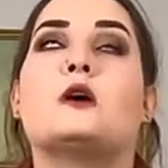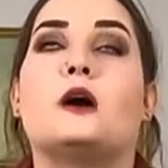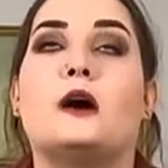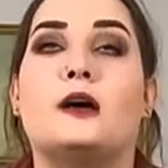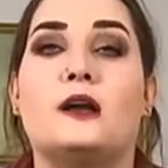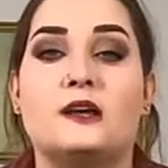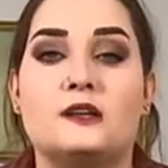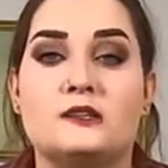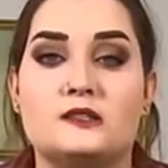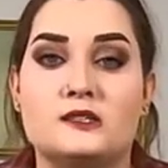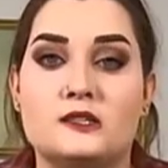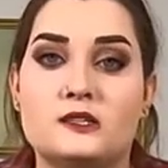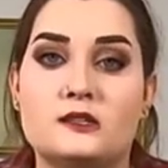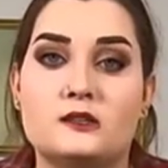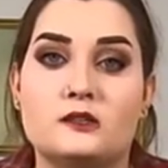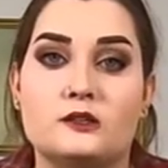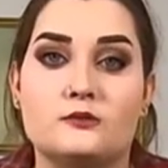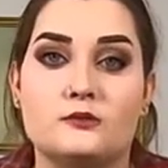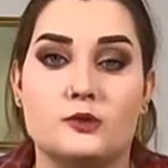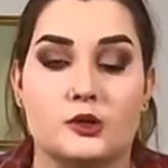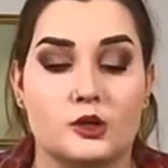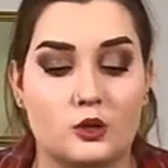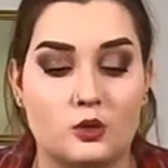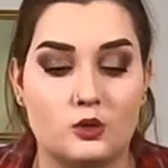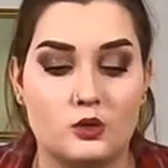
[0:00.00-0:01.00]
And I
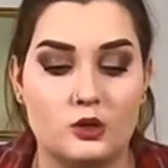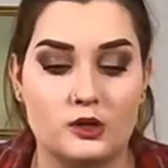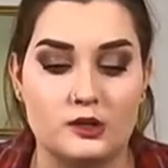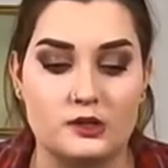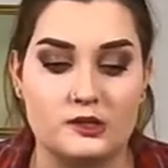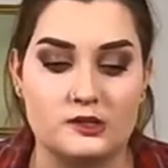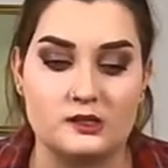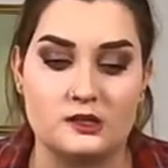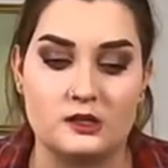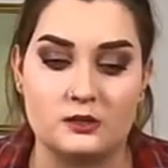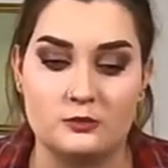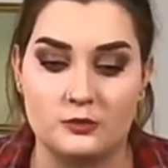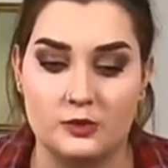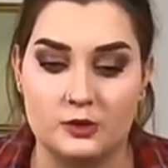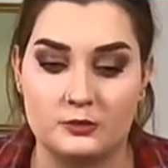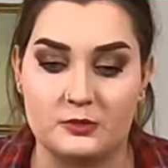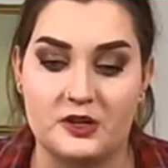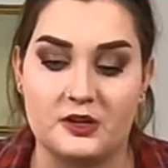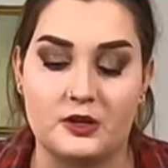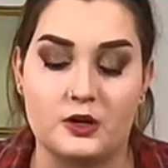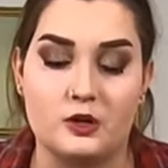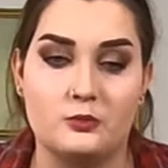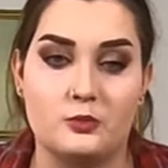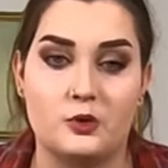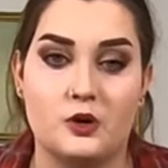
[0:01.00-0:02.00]
didn't record because I didn't bring my
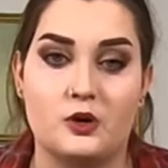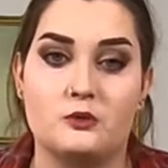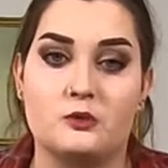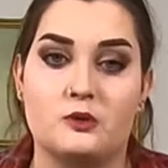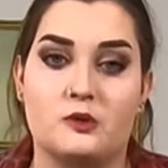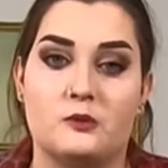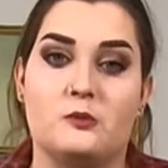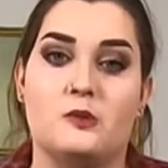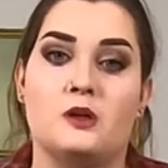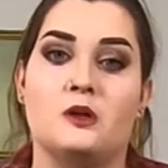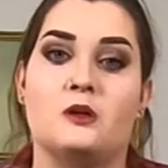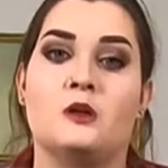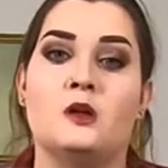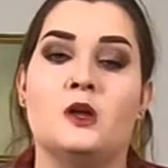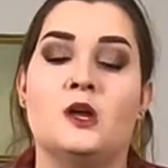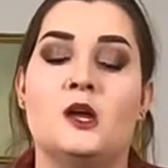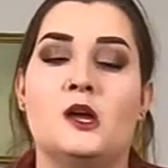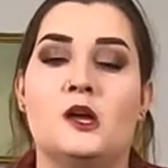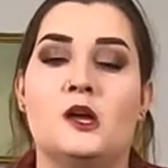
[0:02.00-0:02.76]
GoPro with me,